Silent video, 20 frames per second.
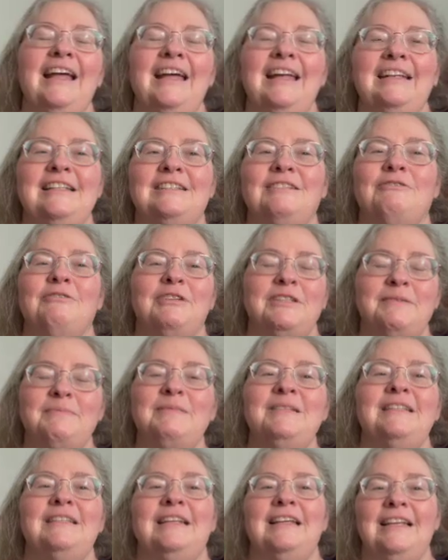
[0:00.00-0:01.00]
It's
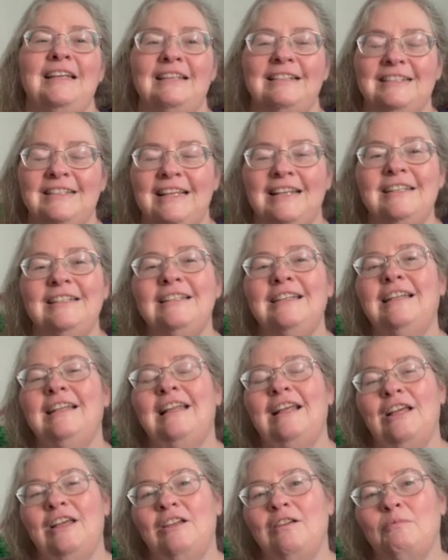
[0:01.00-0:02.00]
Christmas Scene, Santa and
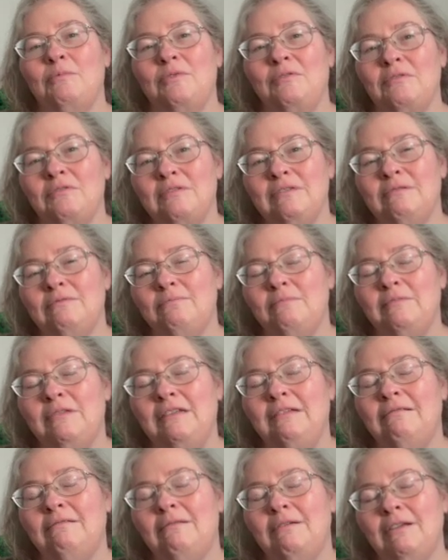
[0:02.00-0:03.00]
Animals,
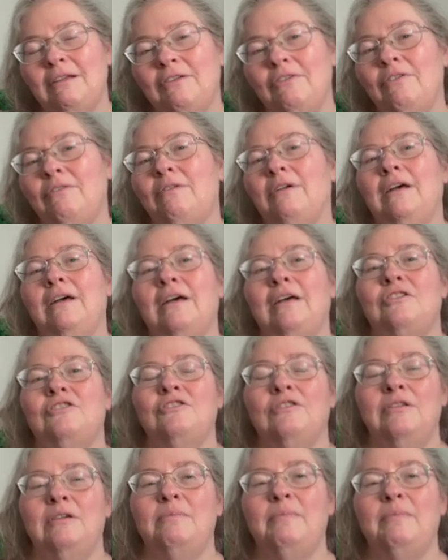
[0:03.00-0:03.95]
charted